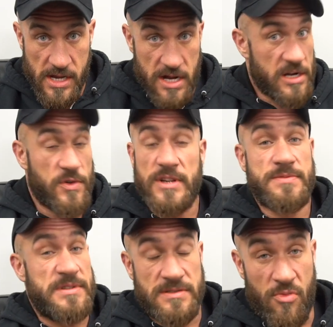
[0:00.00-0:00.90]
on
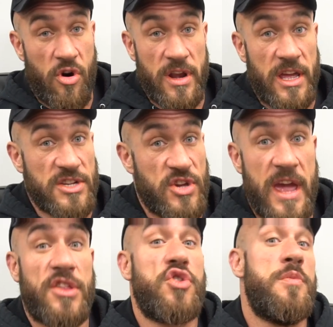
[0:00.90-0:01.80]
Christmas morning because you
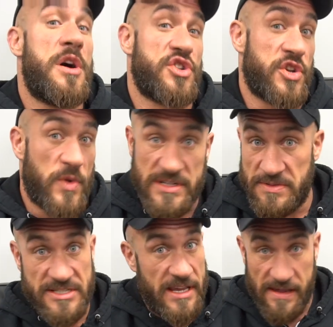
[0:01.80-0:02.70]
ate too much on
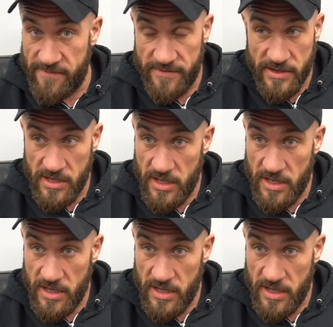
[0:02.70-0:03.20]
Christmas Eve,